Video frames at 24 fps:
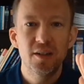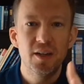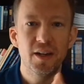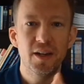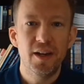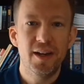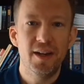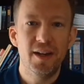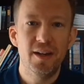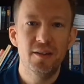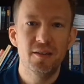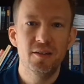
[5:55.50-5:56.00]

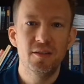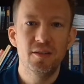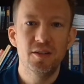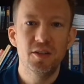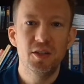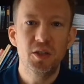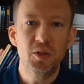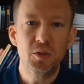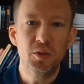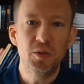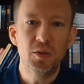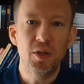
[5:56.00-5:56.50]
and
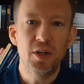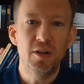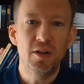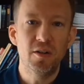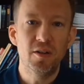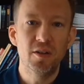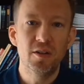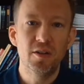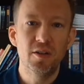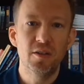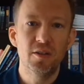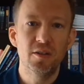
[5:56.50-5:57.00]
you
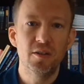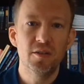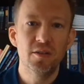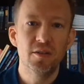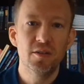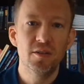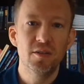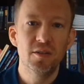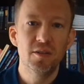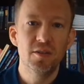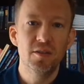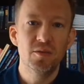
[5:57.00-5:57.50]
are
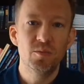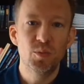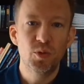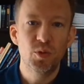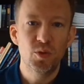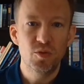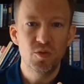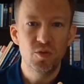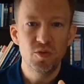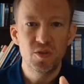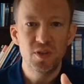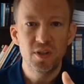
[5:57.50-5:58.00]

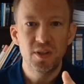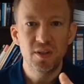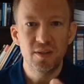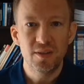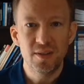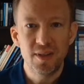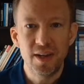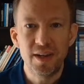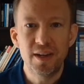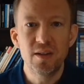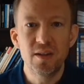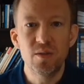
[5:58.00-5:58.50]
producing a
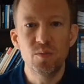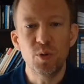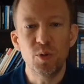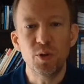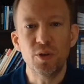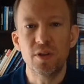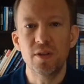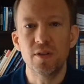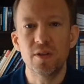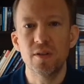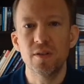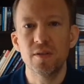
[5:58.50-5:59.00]
second
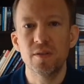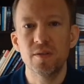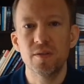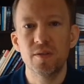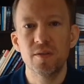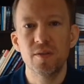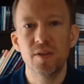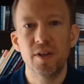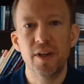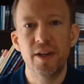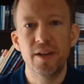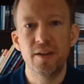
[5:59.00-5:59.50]
bottle
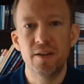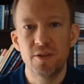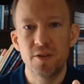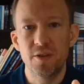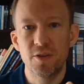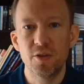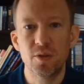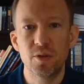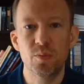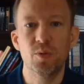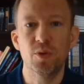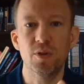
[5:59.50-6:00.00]
and a
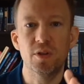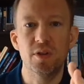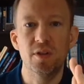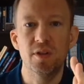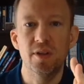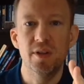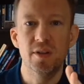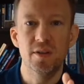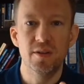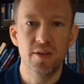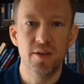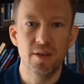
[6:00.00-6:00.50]
third bottle
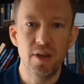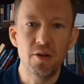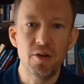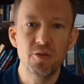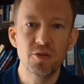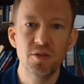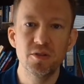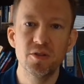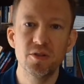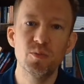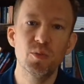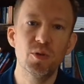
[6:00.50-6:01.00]
and a
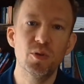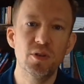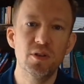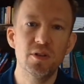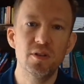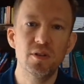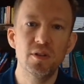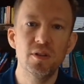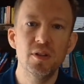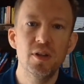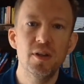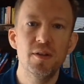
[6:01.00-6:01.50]
thousandth
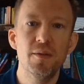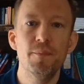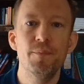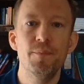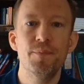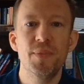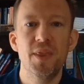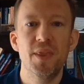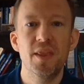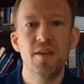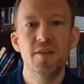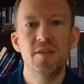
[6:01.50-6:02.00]
bottle,
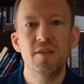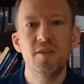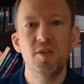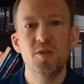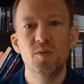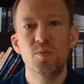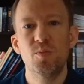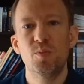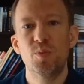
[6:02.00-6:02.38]
this is